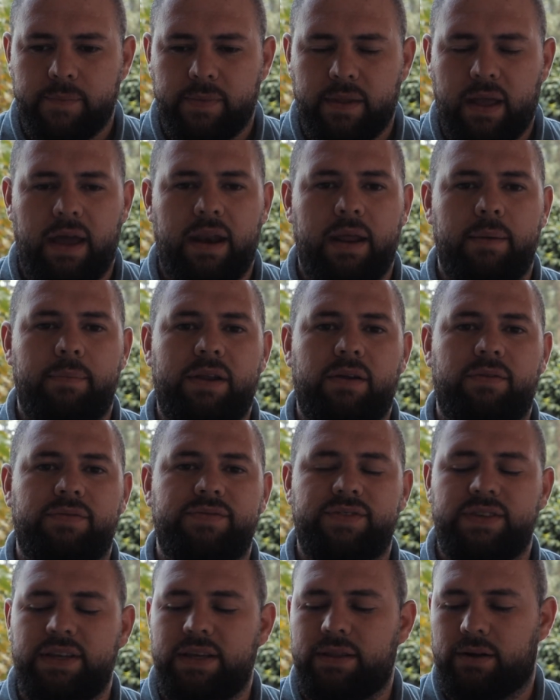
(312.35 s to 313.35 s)
and a bit of
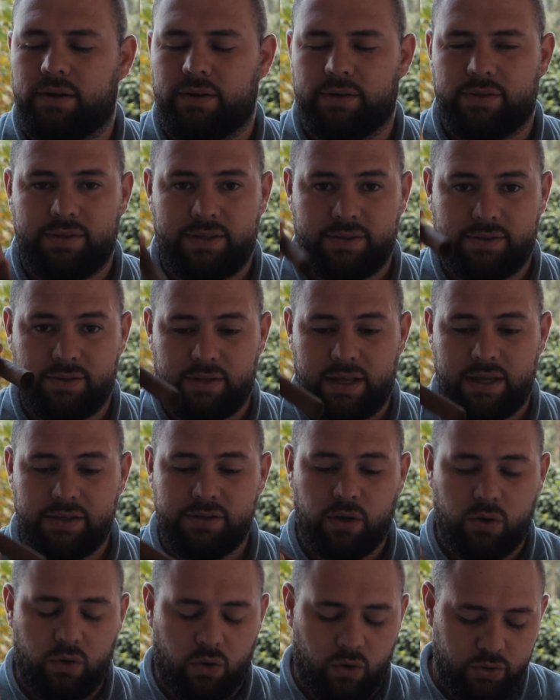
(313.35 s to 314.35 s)
cedar. So that's
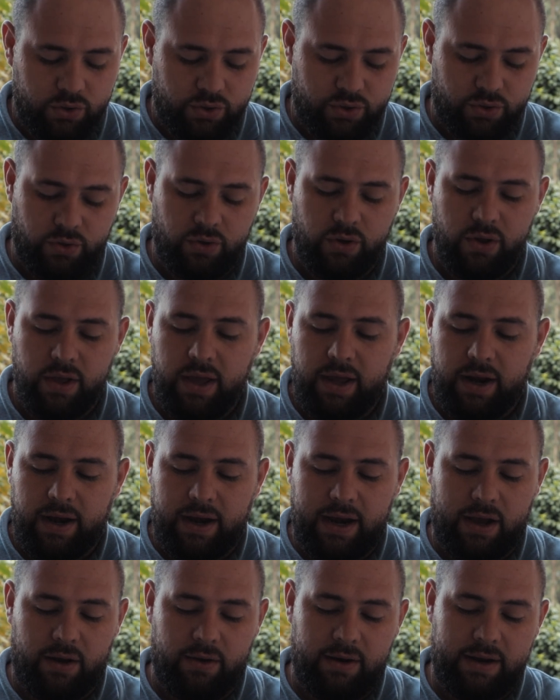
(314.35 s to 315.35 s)
the cold draw.
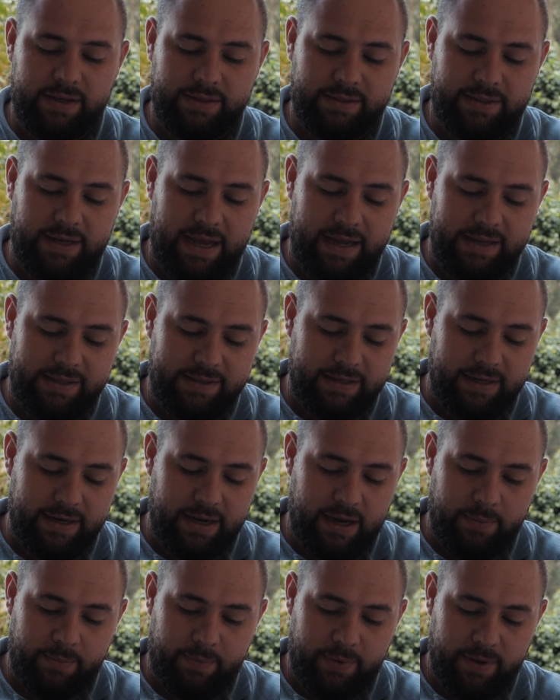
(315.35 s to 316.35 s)
Now let's light it
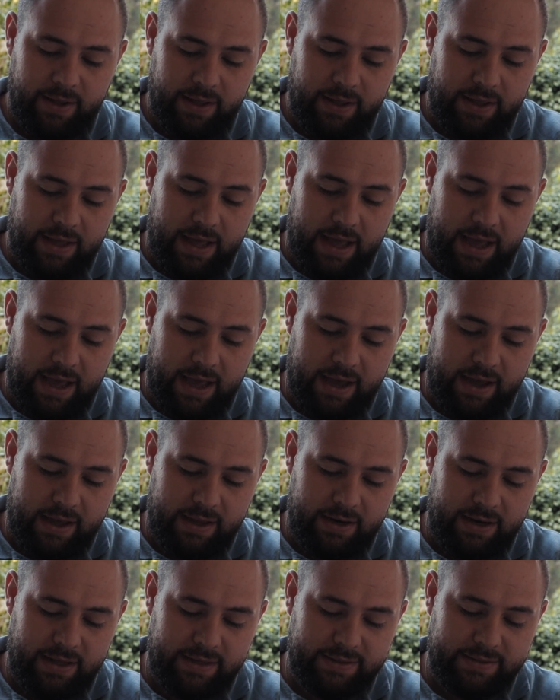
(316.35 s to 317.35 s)
up
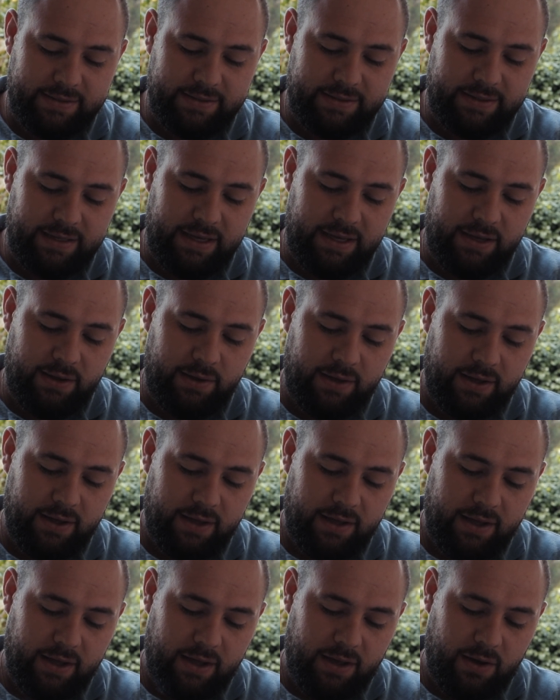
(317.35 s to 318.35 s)
and let's see
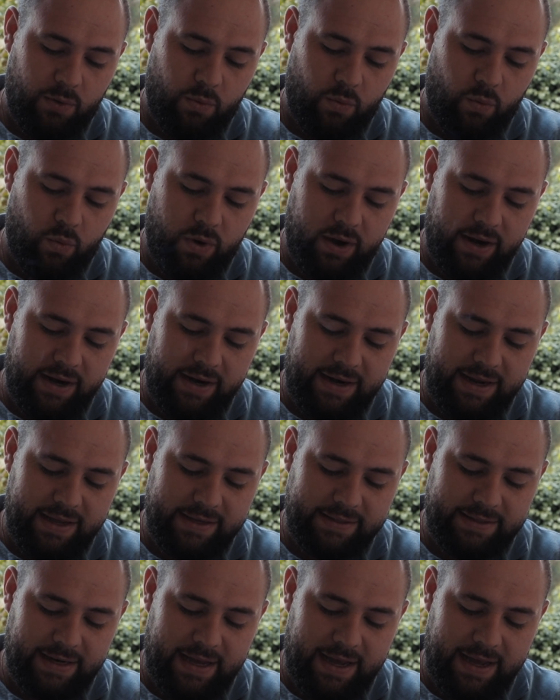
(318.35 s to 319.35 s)
what it
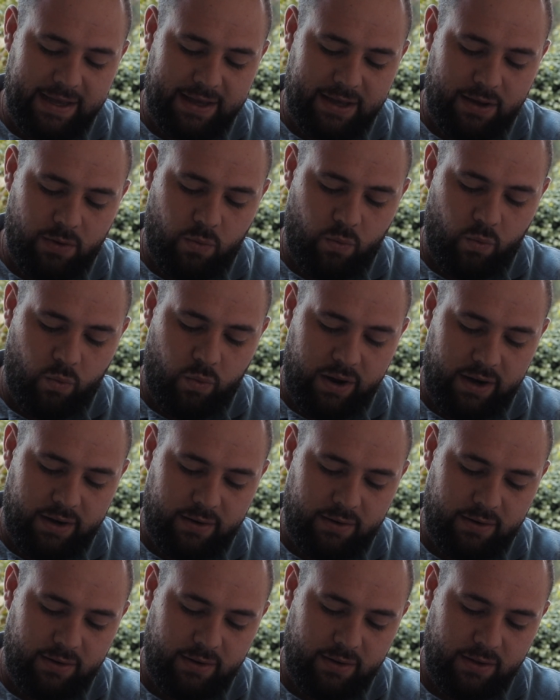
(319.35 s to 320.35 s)
is like
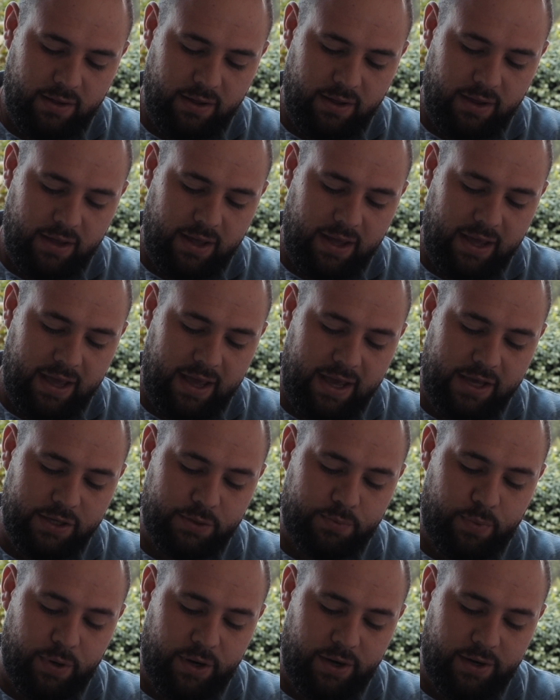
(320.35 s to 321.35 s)
when it's
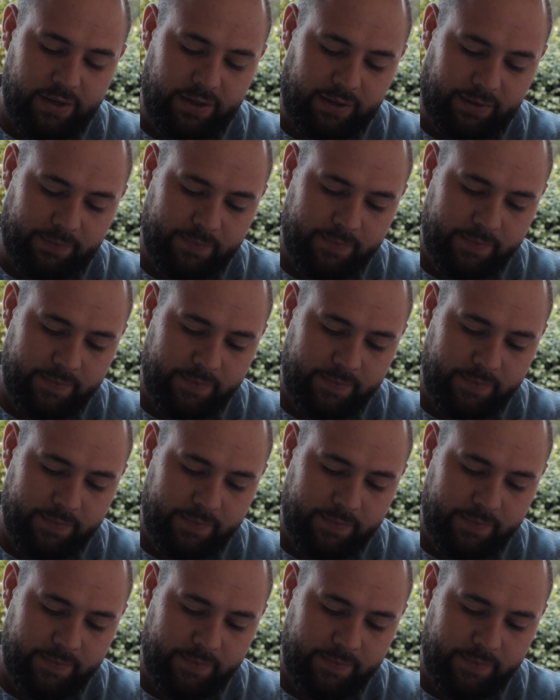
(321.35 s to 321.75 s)
burning.